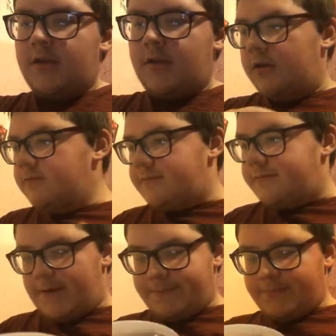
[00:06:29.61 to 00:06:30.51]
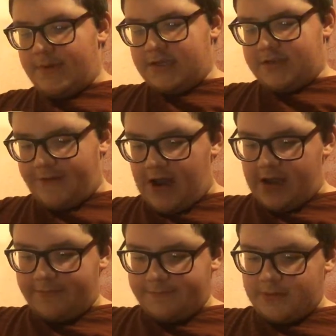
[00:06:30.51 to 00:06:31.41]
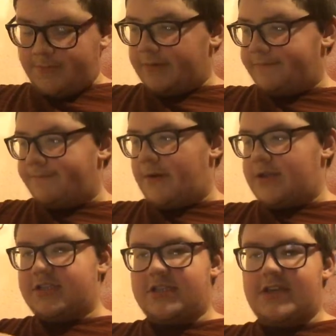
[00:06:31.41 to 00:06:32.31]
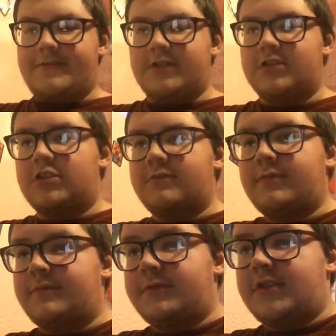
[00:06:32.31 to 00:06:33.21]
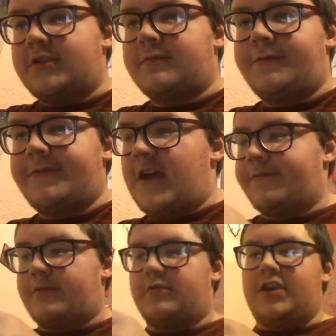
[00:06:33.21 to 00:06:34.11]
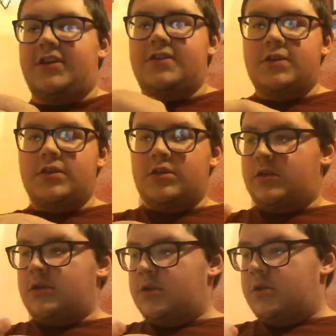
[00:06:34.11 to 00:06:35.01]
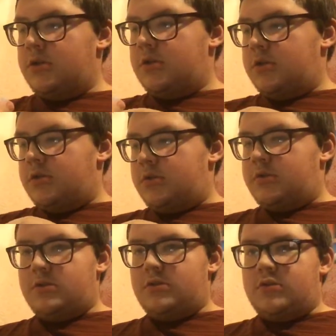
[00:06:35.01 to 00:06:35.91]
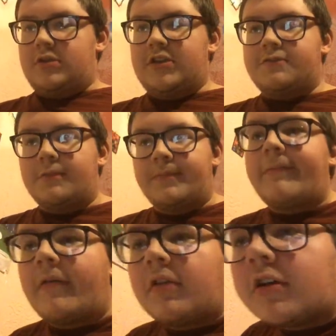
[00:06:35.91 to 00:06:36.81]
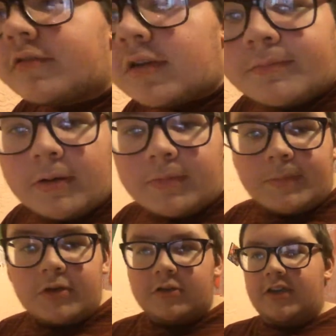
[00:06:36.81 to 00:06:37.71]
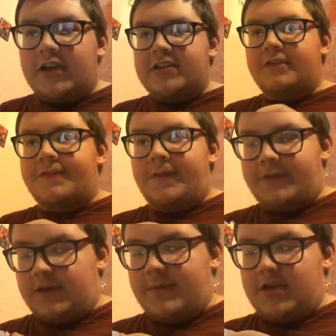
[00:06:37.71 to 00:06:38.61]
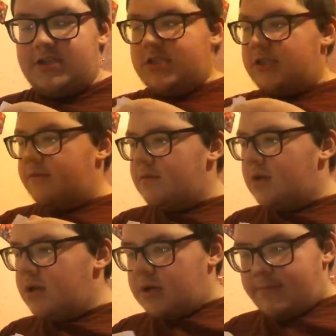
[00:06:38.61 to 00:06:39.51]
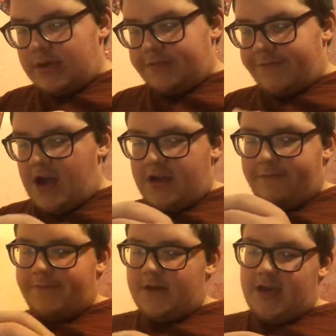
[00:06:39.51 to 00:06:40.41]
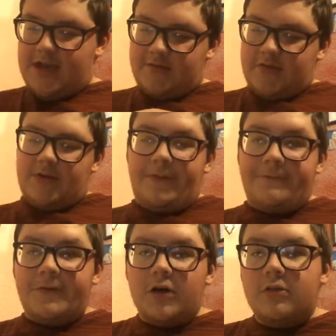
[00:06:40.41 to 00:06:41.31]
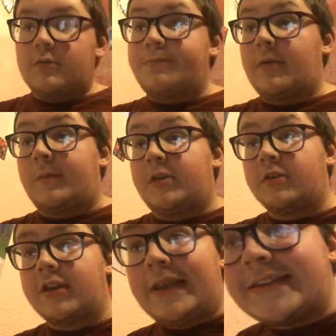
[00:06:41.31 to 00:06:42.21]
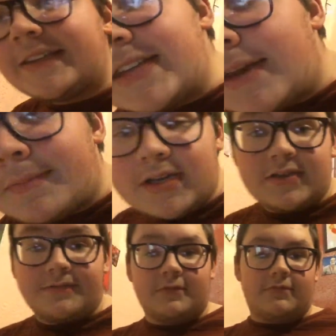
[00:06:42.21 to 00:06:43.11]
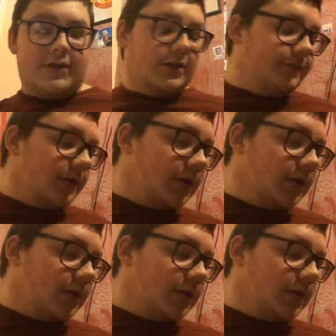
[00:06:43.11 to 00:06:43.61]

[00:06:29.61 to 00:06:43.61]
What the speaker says: Oh crap. Match 5. A couple of matches left to go. This will fly through these. So this won't be a very long stream. Probably be done in less than 15 minutes. Match 5 is number 4. Will probably be done in less than 10 minutes if we're quick enough.